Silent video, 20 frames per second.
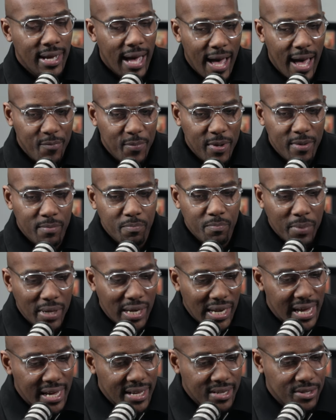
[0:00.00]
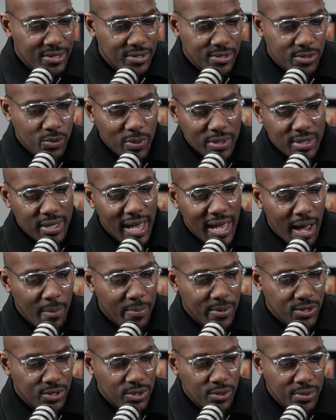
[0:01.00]
I've been blessed with the
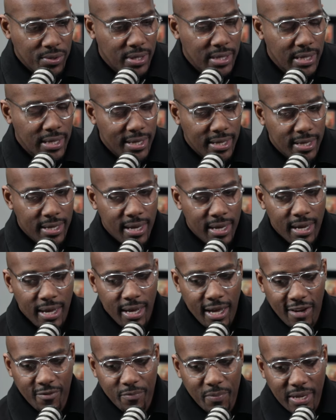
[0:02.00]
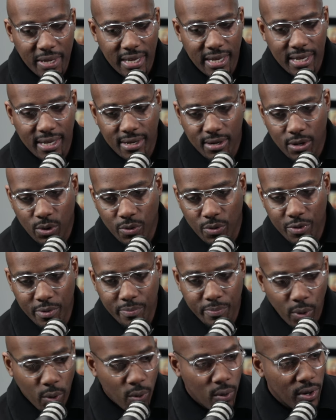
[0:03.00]
opportunity of being on the
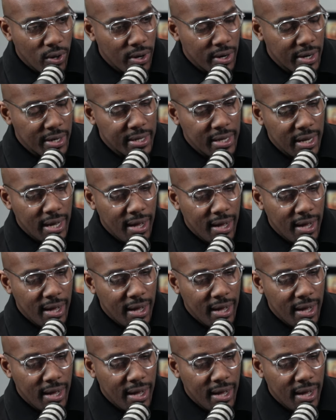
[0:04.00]
board,